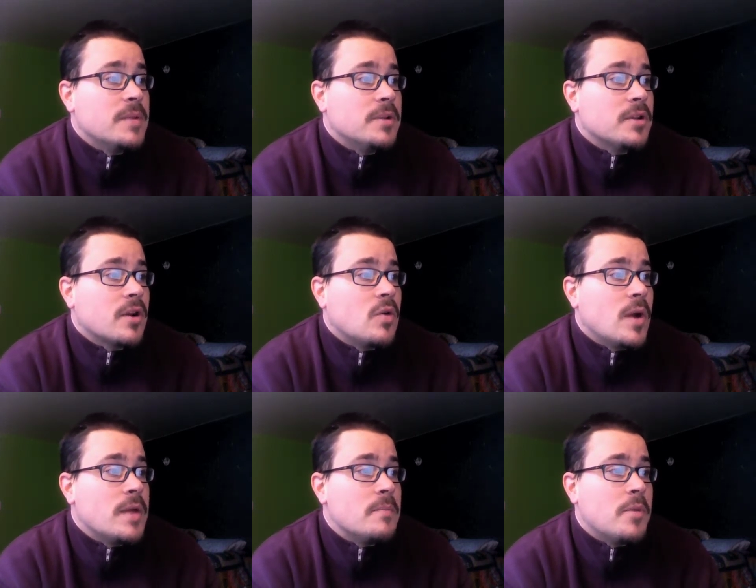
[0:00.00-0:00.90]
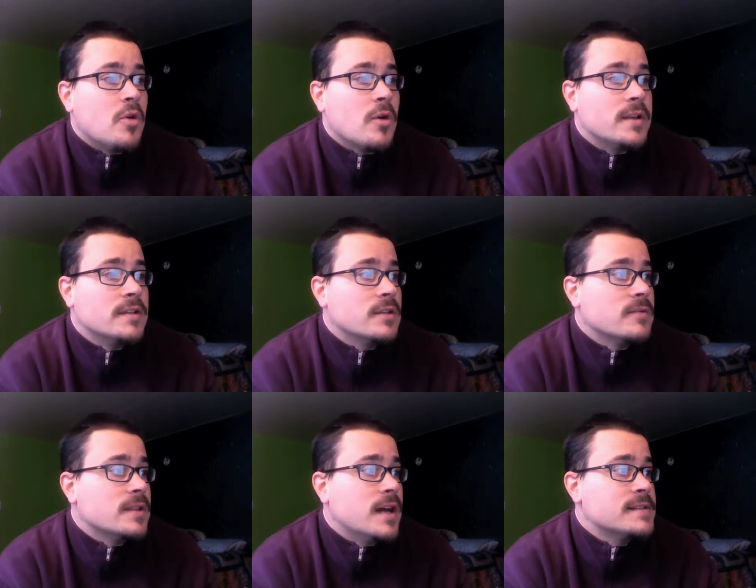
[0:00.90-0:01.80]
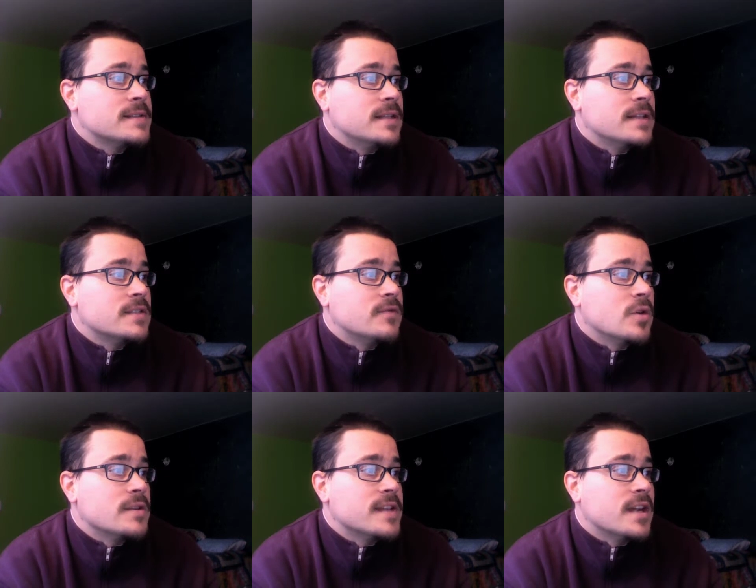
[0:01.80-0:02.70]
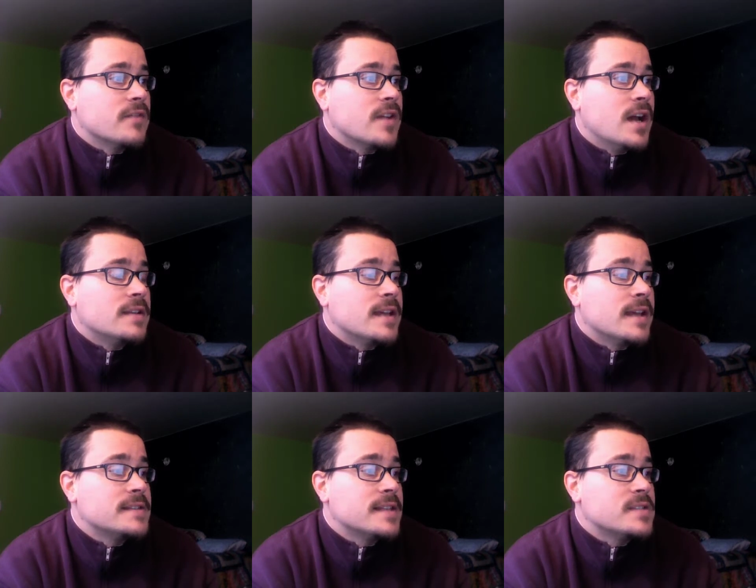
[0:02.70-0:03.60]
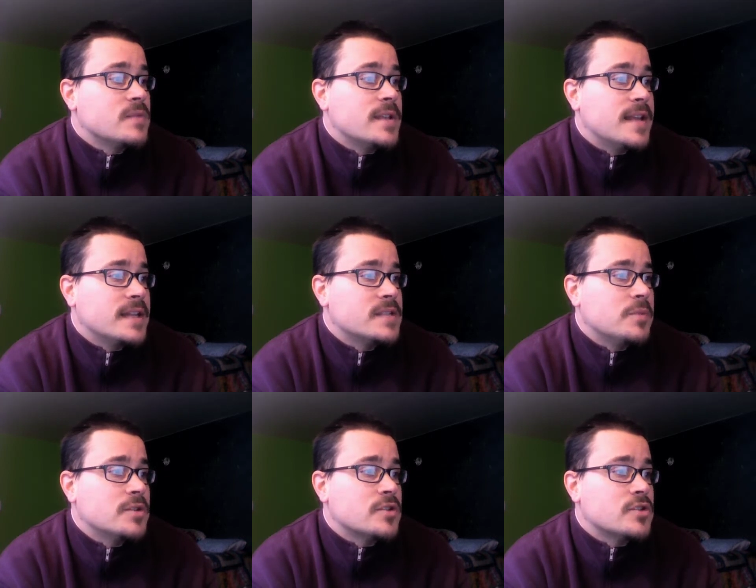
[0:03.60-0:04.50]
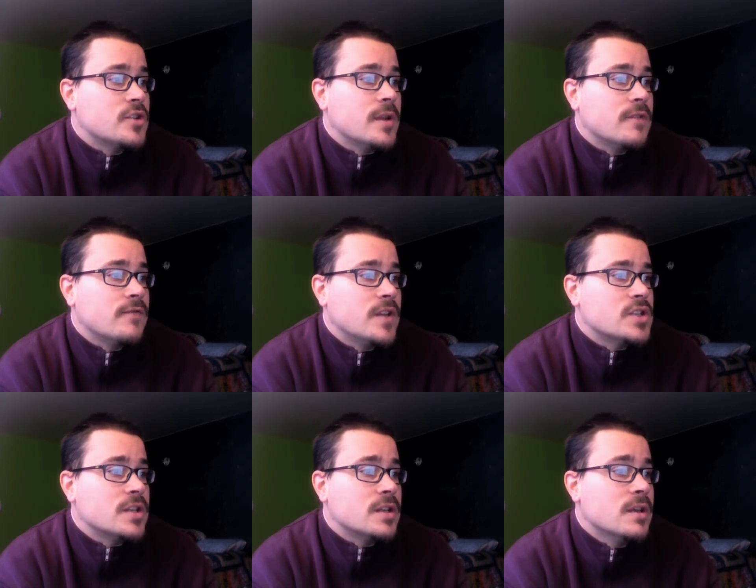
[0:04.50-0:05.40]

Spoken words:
People are quite poor at dealing with lots and lots of words out of context. That's why textbooks are so inefficient.